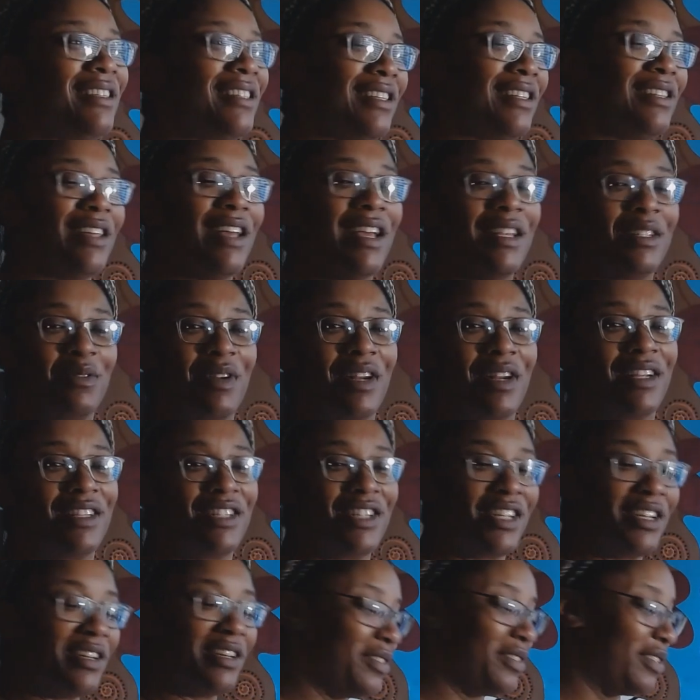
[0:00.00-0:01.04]
and that's what I
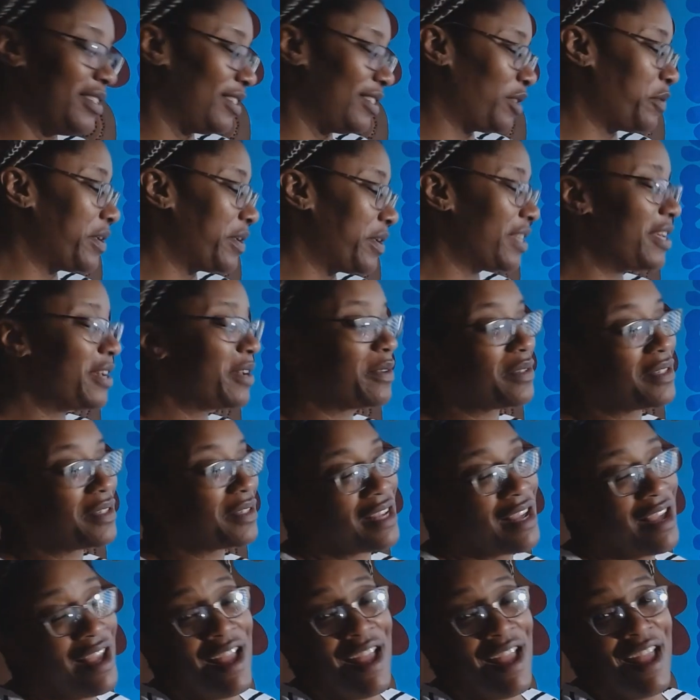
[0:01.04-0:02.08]
chose, 3 of those.
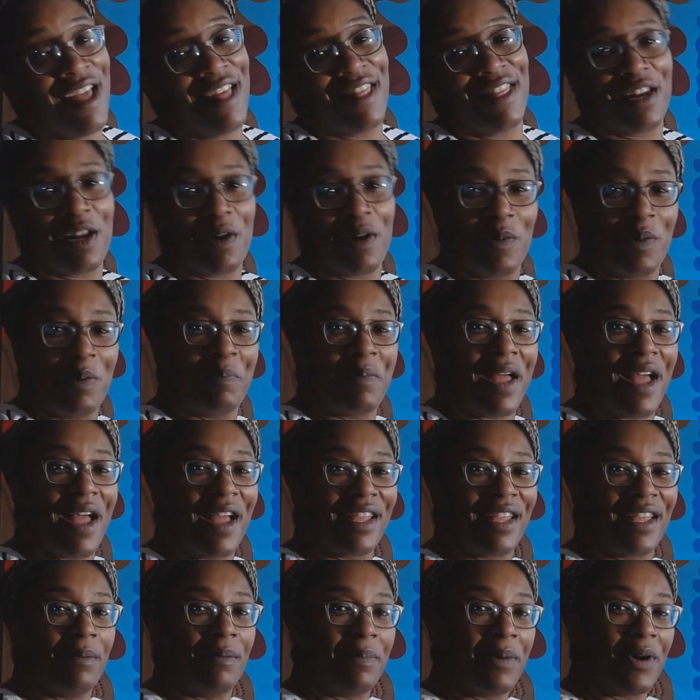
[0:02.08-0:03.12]
Then I went back
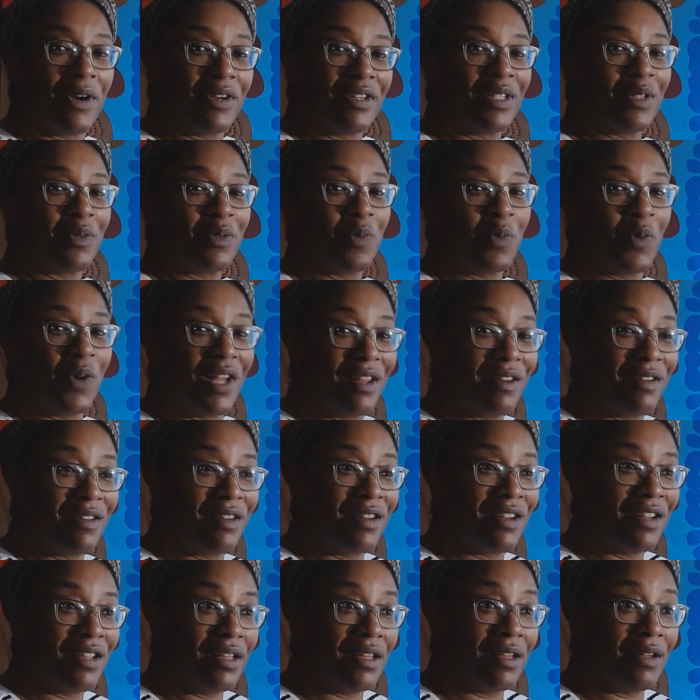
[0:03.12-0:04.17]
and purchased one
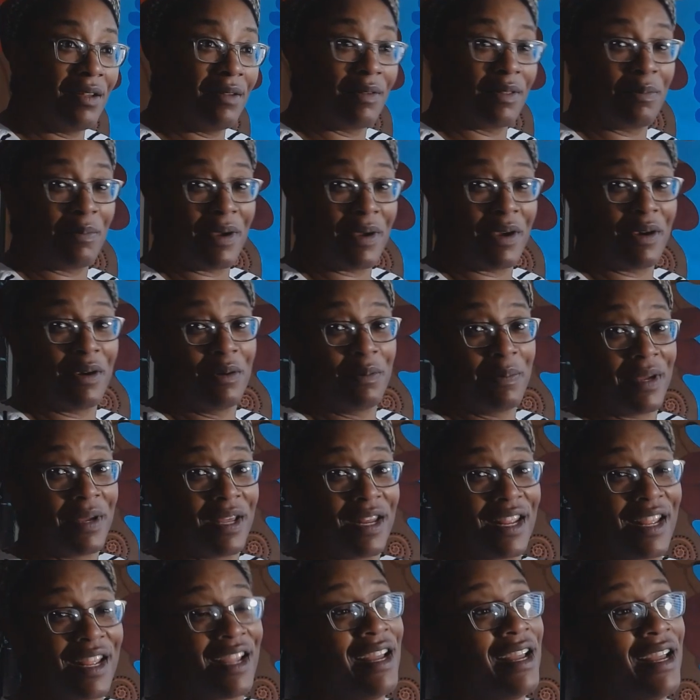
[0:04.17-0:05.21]
with my own
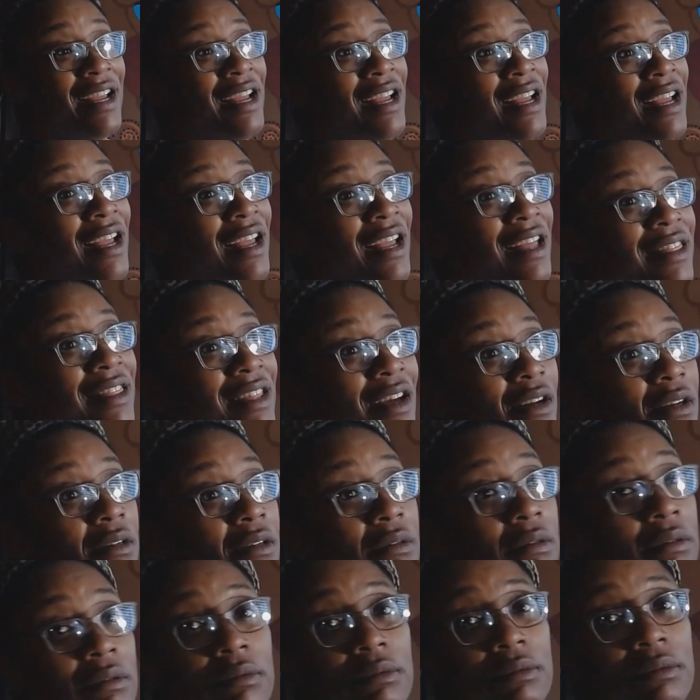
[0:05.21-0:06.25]
money and thought,
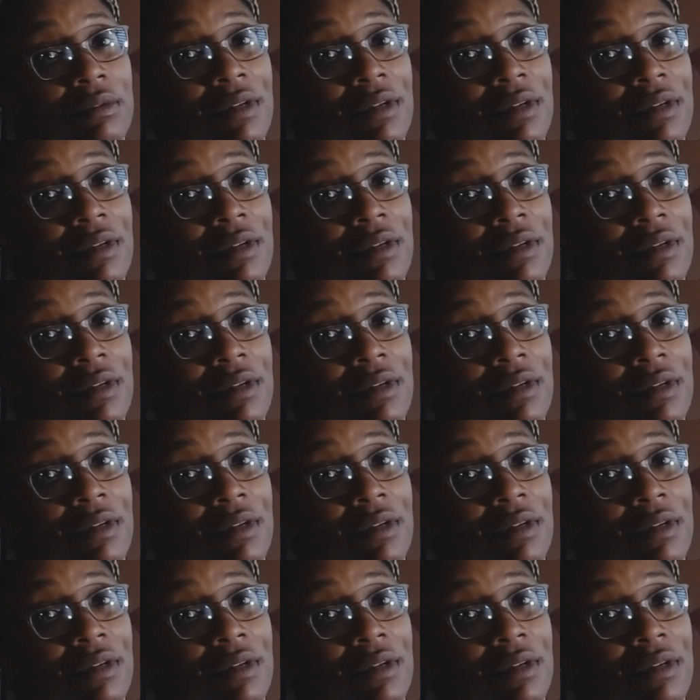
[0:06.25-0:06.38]
ooh,